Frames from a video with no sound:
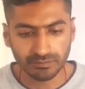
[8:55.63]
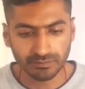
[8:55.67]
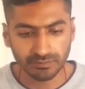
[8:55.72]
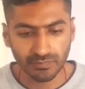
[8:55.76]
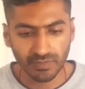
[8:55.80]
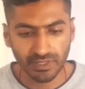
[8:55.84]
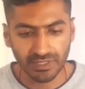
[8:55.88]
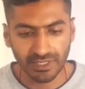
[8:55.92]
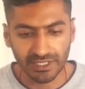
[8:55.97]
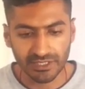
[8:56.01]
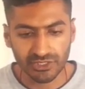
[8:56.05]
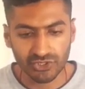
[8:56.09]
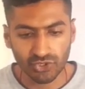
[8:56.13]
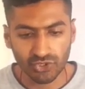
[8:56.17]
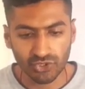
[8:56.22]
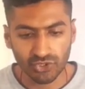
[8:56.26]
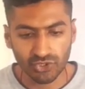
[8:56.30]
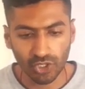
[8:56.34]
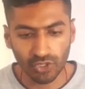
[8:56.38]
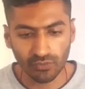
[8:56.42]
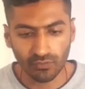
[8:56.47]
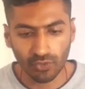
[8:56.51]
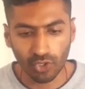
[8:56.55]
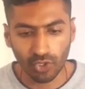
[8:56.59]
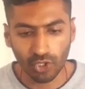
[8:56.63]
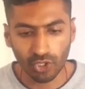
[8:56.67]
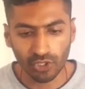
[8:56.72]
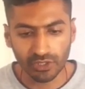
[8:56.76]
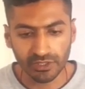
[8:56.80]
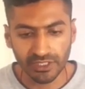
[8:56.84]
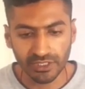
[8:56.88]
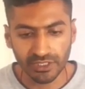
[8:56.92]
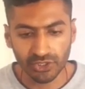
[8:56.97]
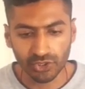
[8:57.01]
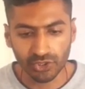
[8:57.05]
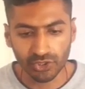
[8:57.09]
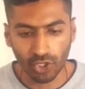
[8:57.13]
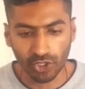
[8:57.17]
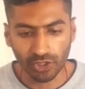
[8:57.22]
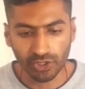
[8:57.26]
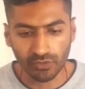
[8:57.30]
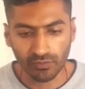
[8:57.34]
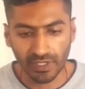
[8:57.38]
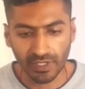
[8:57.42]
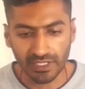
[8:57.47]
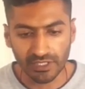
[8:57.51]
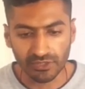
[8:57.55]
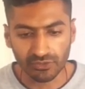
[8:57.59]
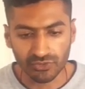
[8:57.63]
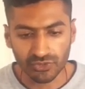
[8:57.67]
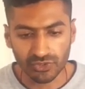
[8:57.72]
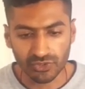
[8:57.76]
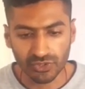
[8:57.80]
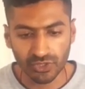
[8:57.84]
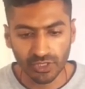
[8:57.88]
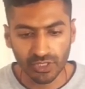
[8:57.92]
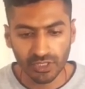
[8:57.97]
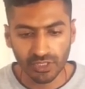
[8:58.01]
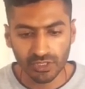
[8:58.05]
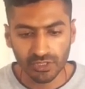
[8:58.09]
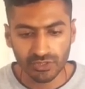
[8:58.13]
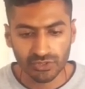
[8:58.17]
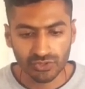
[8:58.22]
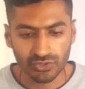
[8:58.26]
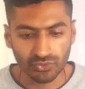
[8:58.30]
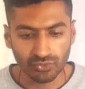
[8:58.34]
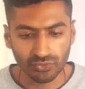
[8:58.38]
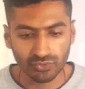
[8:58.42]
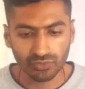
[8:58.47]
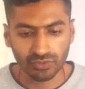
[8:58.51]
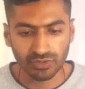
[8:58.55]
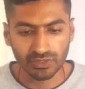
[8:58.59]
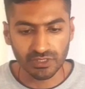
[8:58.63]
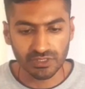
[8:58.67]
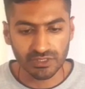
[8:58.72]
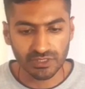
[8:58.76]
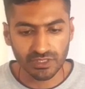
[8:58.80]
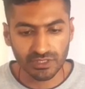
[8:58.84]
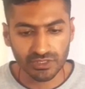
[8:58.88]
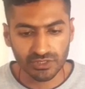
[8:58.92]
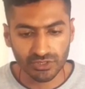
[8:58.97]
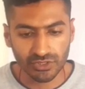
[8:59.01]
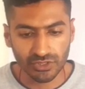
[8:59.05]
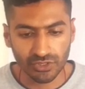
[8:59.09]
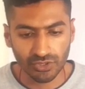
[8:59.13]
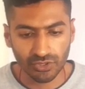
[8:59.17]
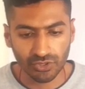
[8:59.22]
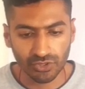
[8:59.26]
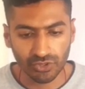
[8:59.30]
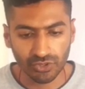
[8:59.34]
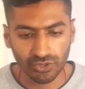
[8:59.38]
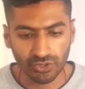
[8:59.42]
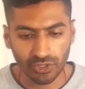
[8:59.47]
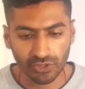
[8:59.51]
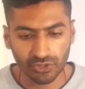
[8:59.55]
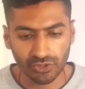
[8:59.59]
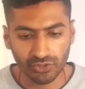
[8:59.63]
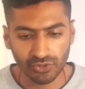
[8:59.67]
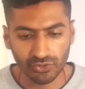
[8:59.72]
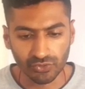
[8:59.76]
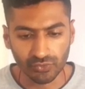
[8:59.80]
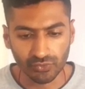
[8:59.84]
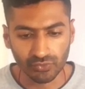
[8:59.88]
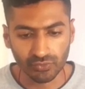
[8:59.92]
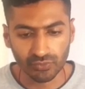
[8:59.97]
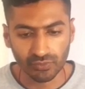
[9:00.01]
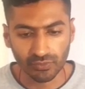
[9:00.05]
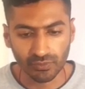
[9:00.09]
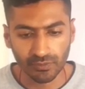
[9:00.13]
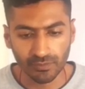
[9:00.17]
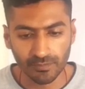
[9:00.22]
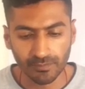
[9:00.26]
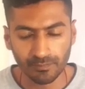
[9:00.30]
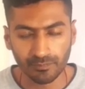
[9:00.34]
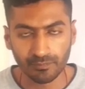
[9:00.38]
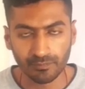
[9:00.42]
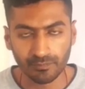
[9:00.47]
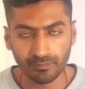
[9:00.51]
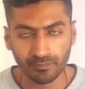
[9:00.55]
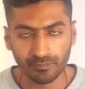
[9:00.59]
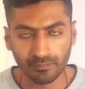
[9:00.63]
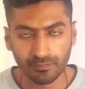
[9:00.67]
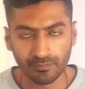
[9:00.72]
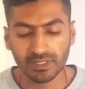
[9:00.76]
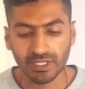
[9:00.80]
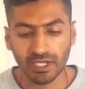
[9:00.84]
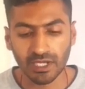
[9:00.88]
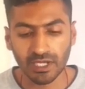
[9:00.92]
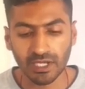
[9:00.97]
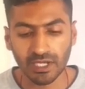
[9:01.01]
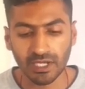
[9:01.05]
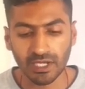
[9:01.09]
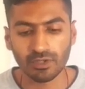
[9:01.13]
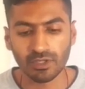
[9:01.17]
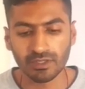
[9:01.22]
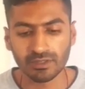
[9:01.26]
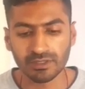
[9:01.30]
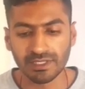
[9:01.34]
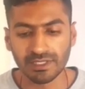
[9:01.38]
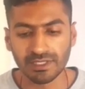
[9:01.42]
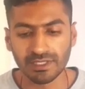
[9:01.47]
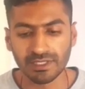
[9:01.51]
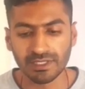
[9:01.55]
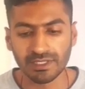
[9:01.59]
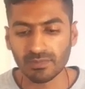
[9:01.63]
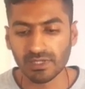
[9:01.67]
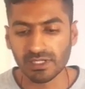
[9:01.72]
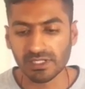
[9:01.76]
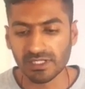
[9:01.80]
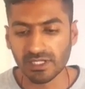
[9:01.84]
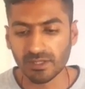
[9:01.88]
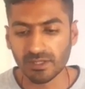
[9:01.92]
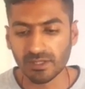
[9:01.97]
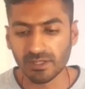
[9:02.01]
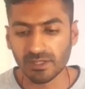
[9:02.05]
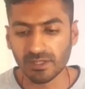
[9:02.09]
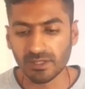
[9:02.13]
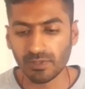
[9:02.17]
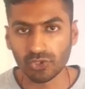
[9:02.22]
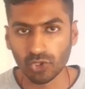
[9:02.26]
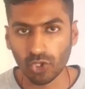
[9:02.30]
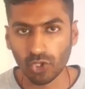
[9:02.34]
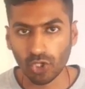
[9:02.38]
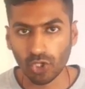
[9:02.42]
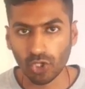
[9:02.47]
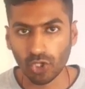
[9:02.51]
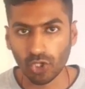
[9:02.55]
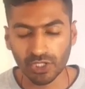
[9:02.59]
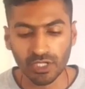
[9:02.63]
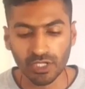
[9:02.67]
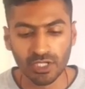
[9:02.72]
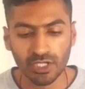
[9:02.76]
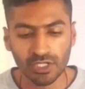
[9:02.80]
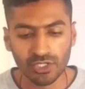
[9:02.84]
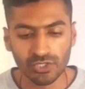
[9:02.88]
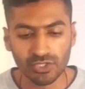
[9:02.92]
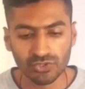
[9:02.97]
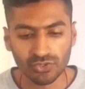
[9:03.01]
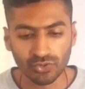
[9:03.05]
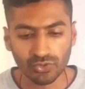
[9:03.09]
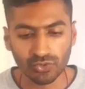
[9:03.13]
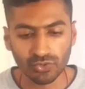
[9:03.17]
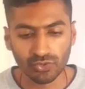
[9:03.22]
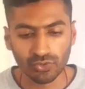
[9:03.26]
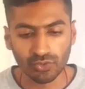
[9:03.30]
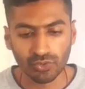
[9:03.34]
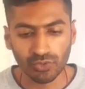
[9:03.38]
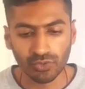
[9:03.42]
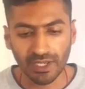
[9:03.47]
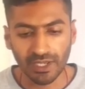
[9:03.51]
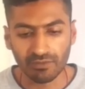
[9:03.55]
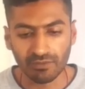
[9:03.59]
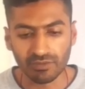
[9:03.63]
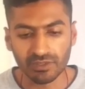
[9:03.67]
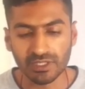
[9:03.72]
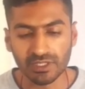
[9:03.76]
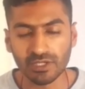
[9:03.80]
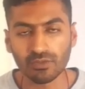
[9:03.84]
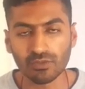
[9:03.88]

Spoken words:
let's solve all the not values. So this is not true. Now there are multiple not. So everything